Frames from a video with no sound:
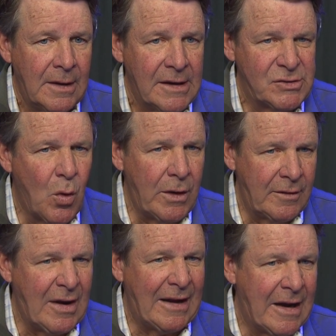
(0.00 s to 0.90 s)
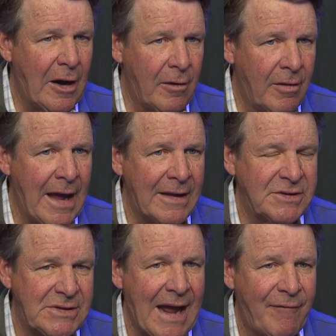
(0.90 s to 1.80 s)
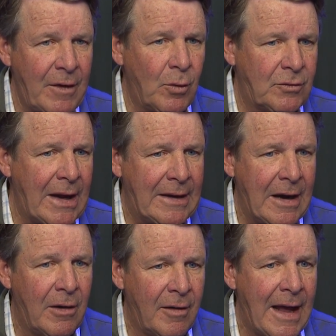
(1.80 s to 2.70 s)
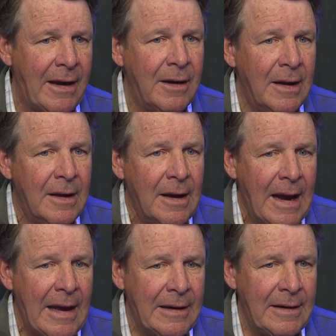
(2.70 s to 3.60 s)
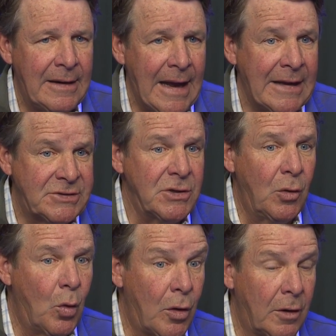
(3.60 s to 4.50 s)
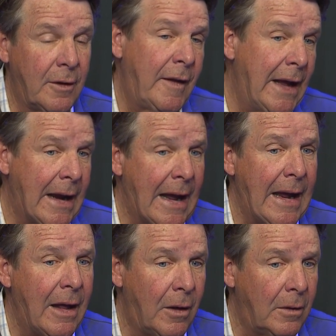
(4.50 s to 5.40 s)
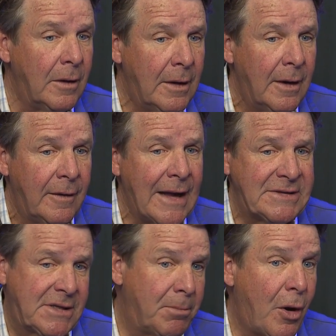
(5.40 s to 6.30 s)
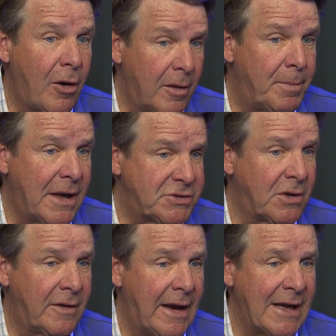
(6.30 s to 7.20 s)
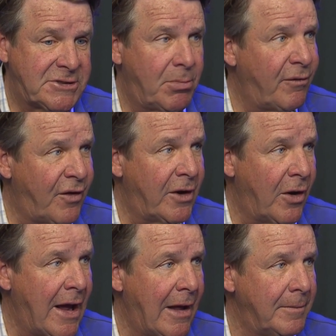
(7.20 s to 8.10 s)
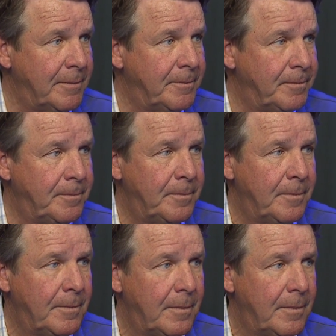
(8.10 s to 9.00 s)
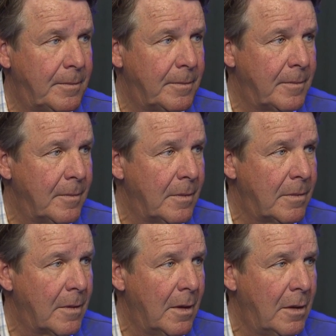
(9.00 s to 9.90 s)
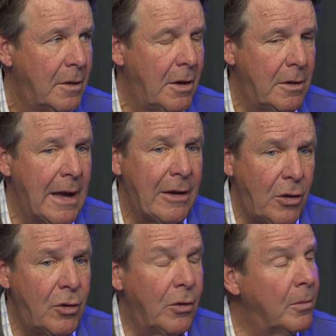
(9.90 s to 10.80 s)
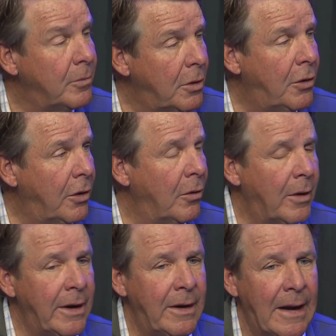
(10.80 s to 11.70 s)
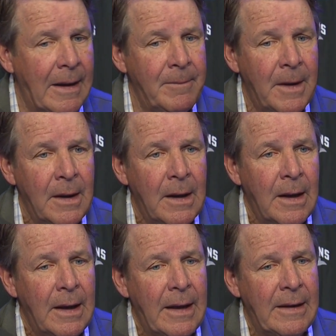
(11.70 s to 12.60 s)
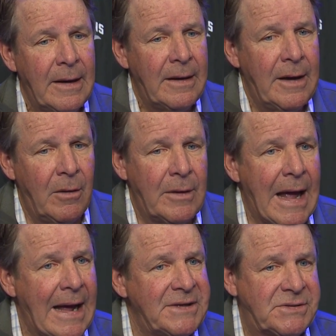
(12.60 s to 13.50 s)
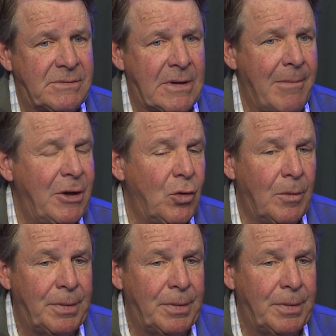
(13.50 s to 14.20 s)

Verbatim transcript: is going to take care of that. Staffing will take care of that. And in today's new world of the NIL, that's the part of the puzzle that has to be figured out. Got to have that collective, right? Y yeah, you do. You do. And uh, uh, uh, you know, guys coming to a